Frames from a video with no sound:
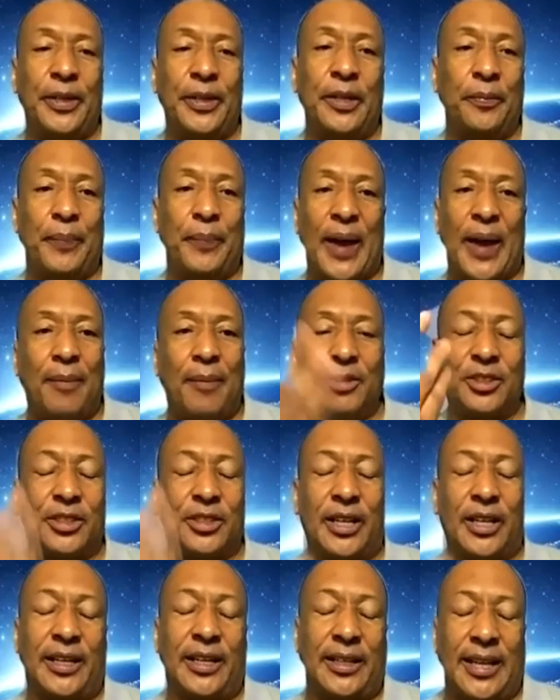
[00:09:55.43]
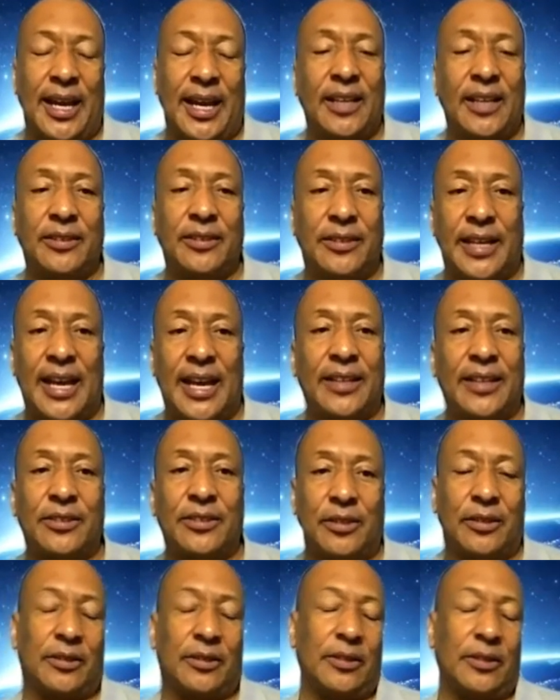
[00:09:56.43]
do the Bible study. That's,
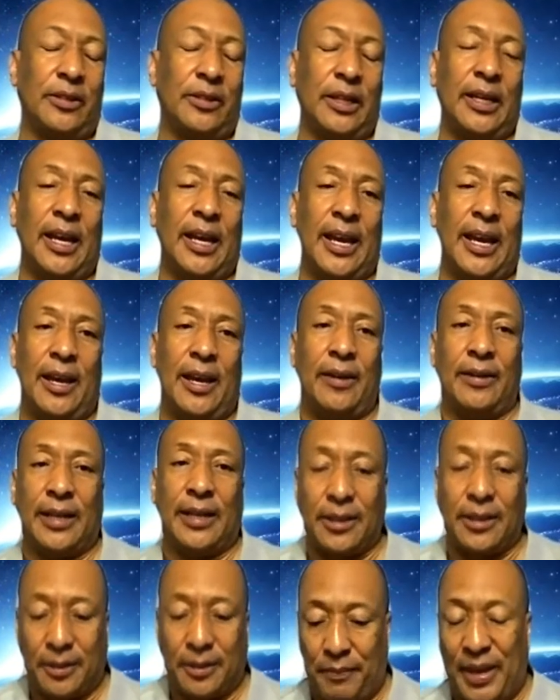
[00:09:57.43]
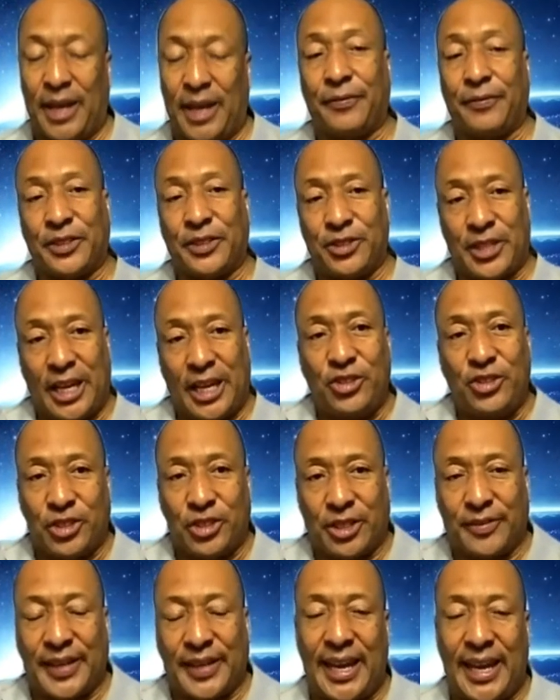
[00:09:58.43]
that's, a, that's yeah. a
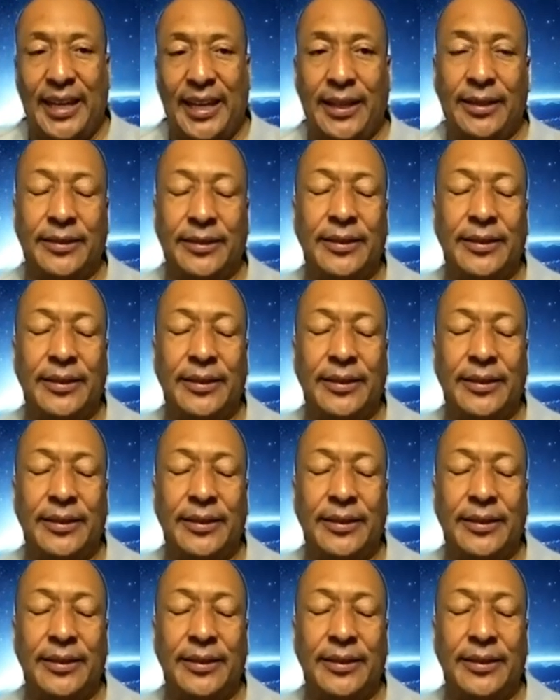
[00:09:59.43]
manifestation of hate.